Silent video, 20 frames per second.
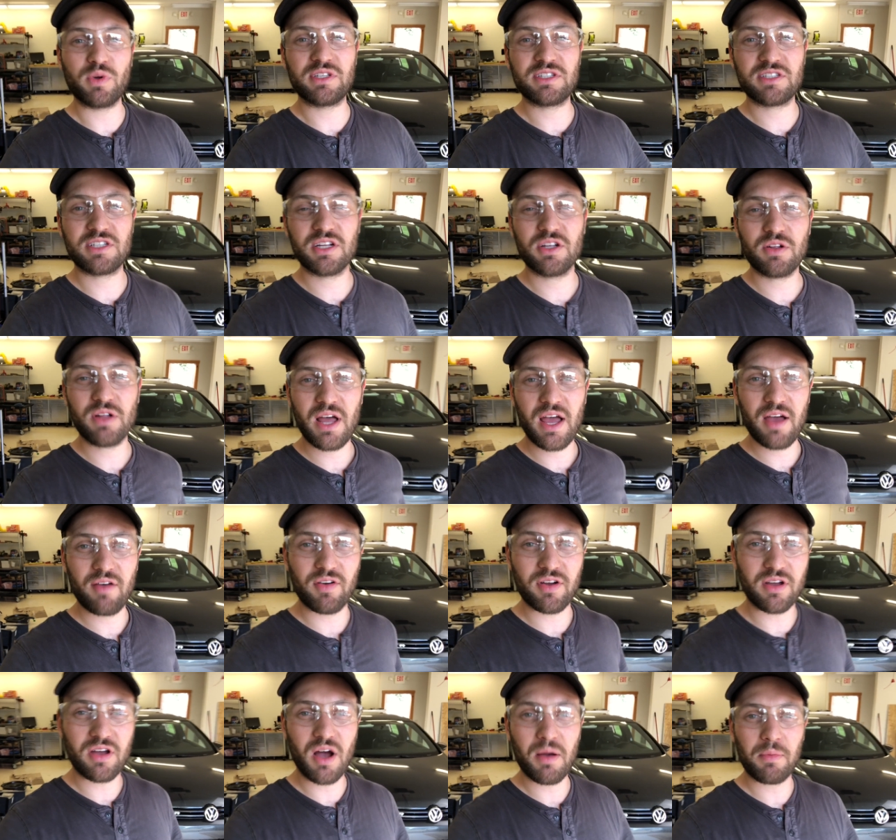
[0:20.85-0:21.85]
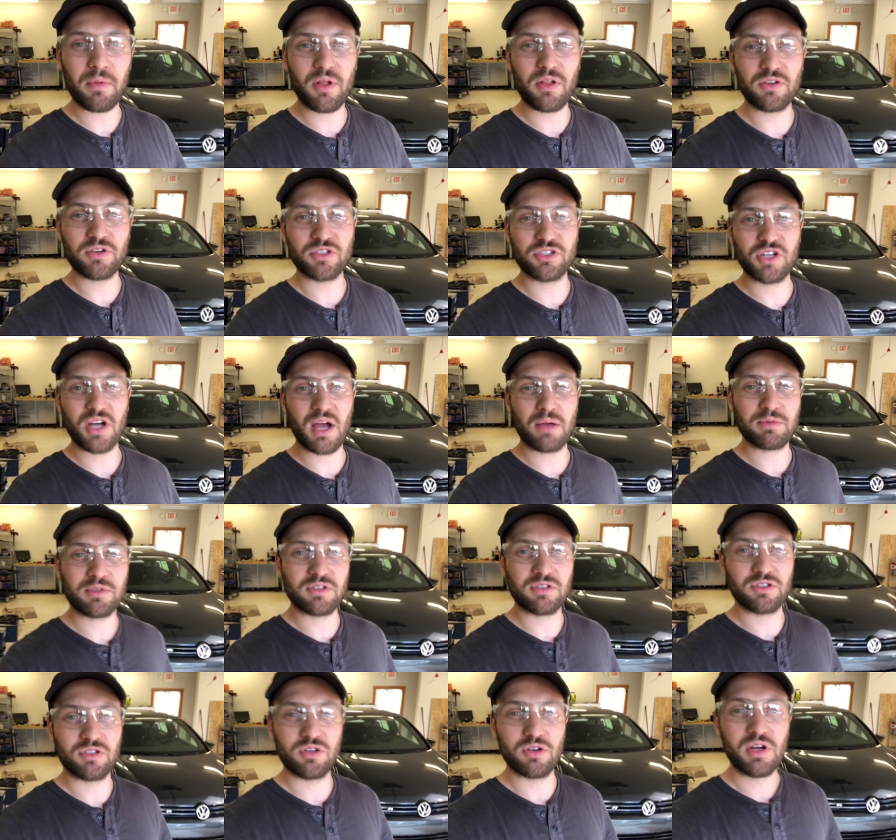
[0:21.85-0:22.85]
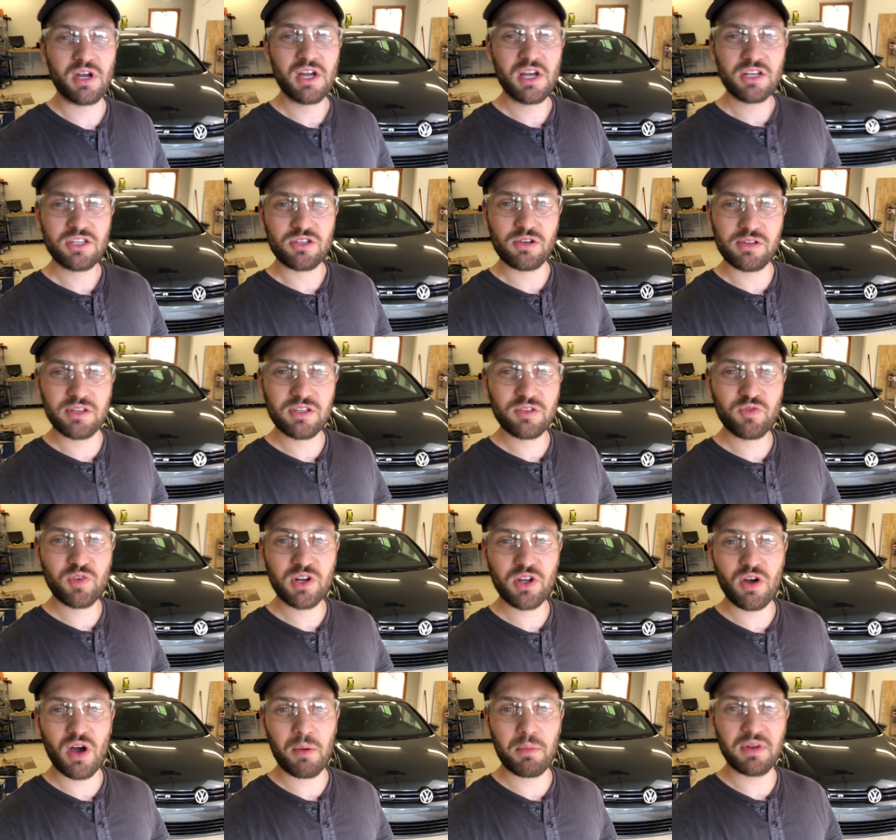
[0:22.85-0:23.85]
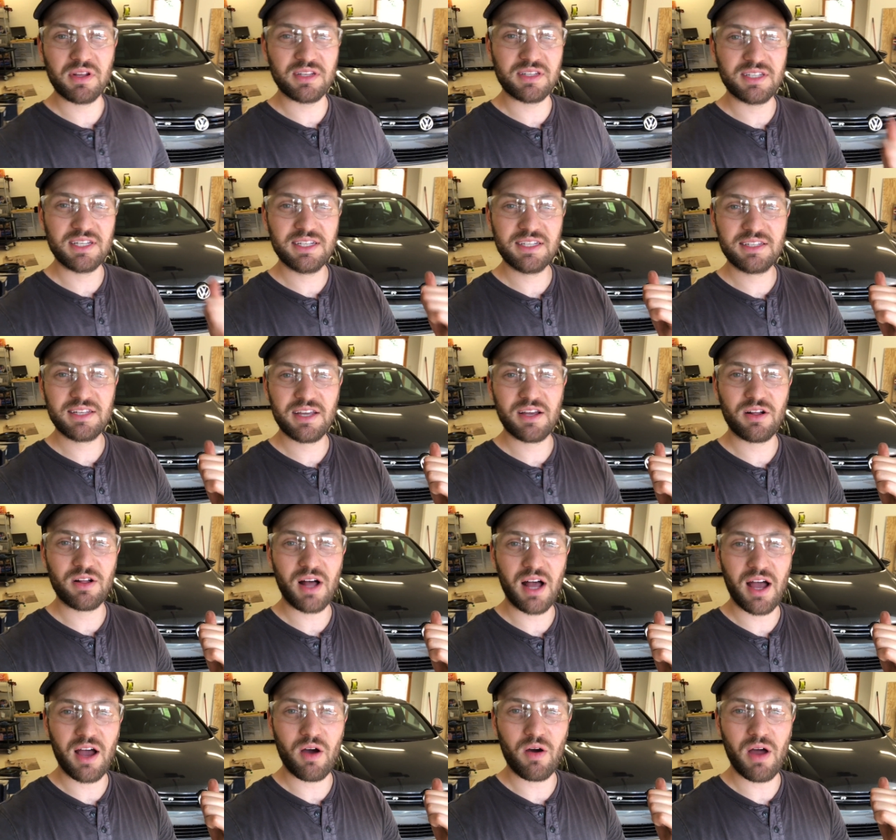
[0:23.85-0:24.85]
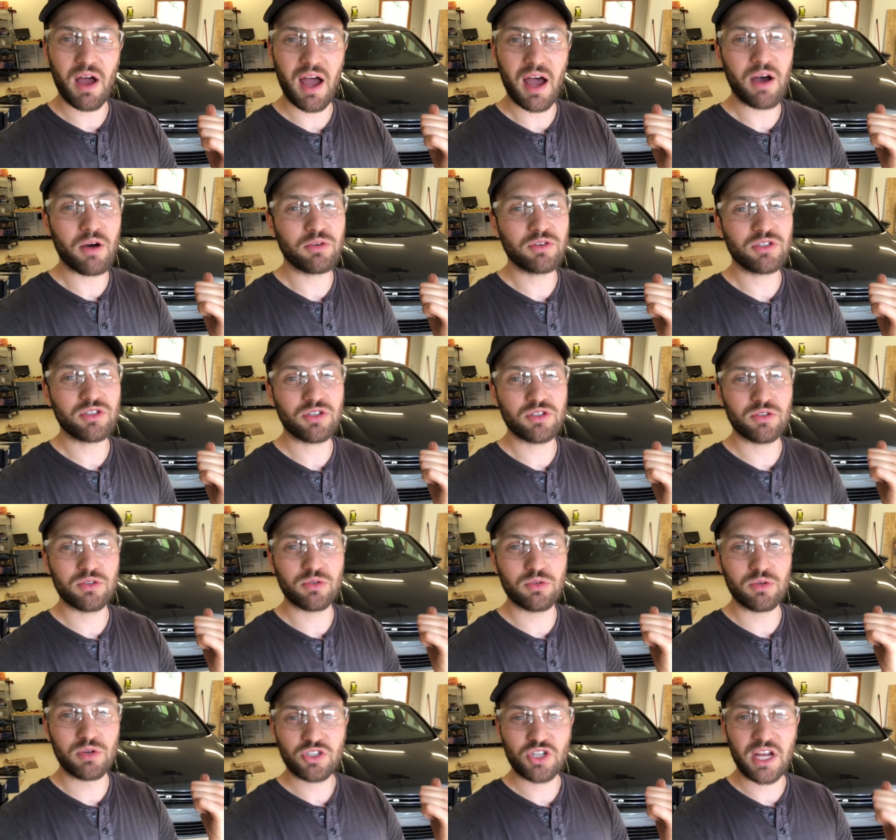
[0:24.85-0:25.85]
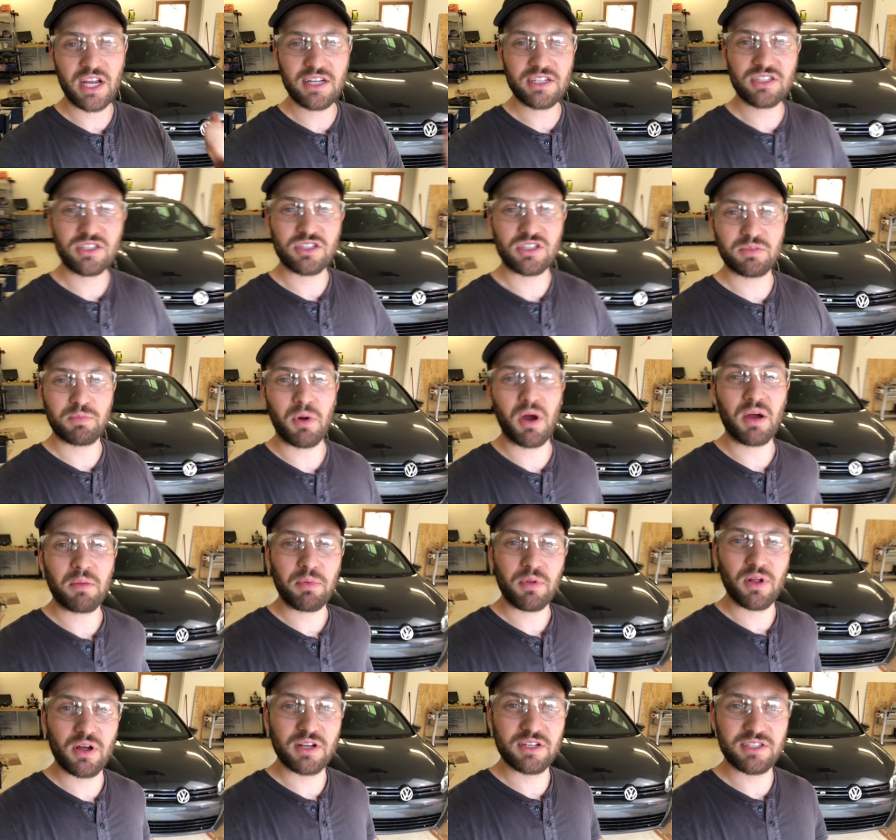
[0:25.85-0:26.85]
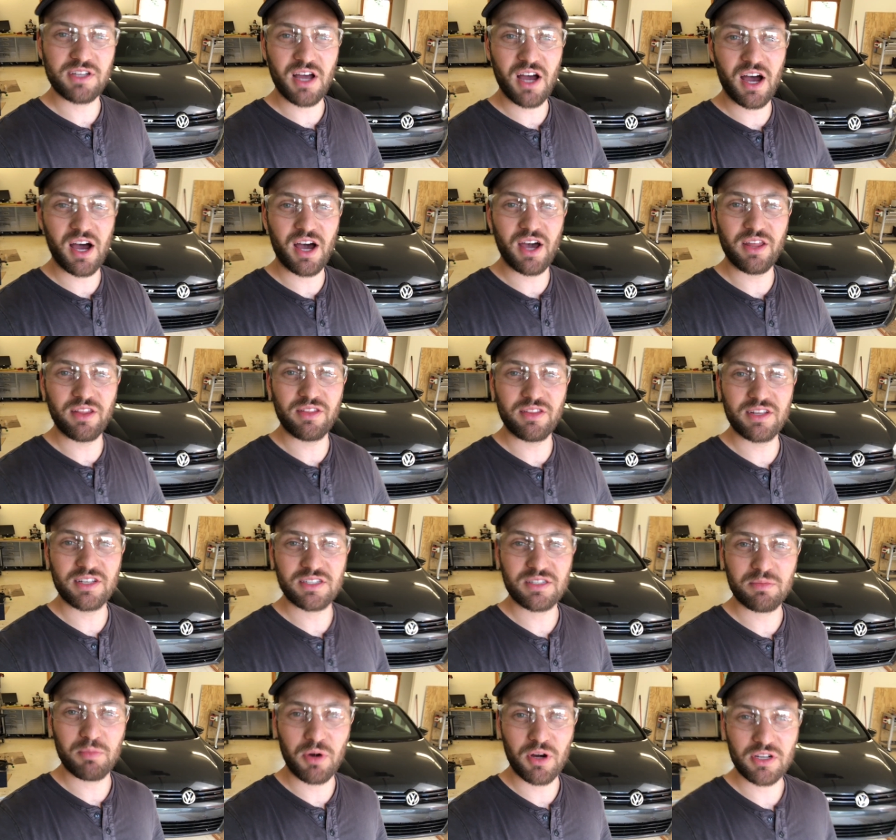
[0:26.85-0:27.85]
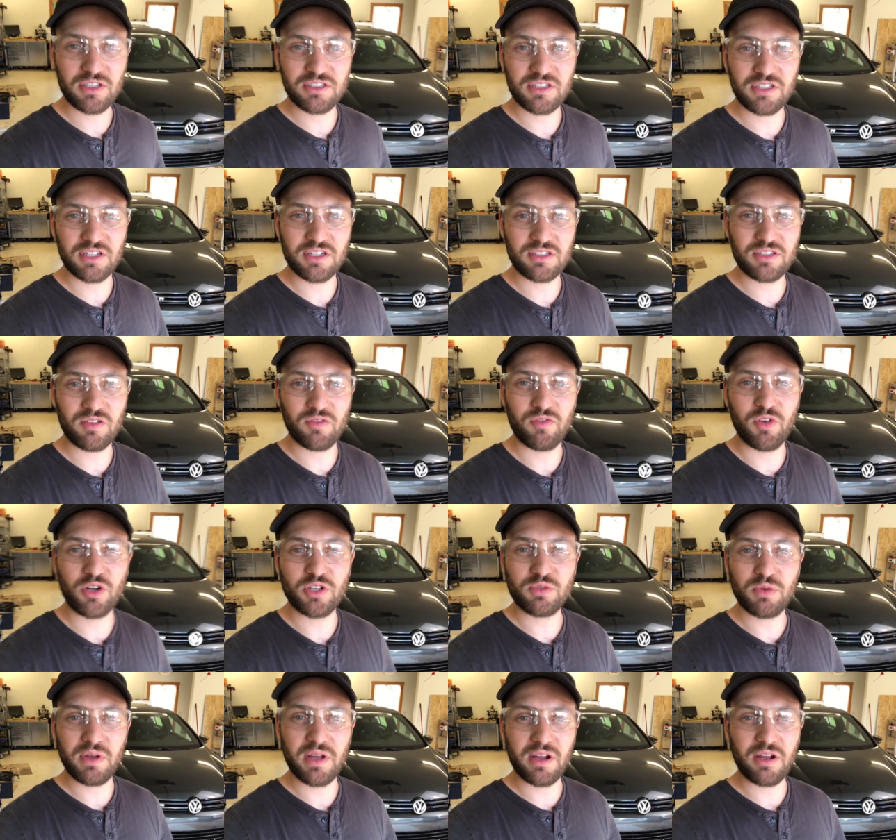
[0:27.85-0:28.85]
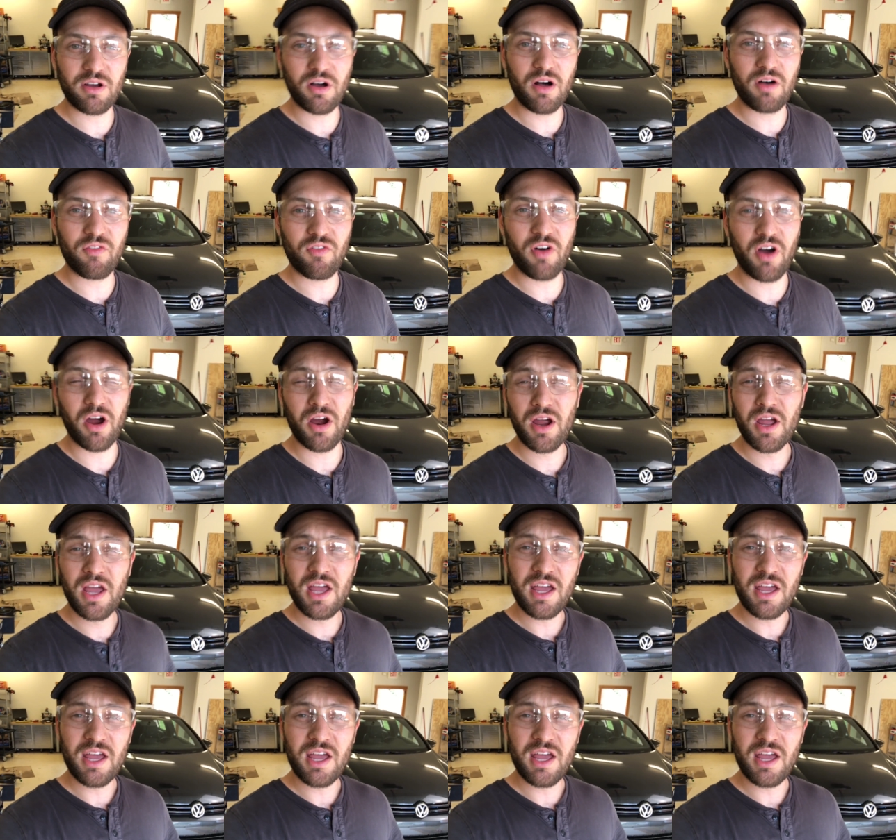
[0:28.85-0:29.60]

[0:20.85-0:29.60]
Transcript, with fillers: we still have a couple other jobs to do. So in this video, I'm gonna detail out how to change the spark plugs on this Mark six Volkswagen Golf R.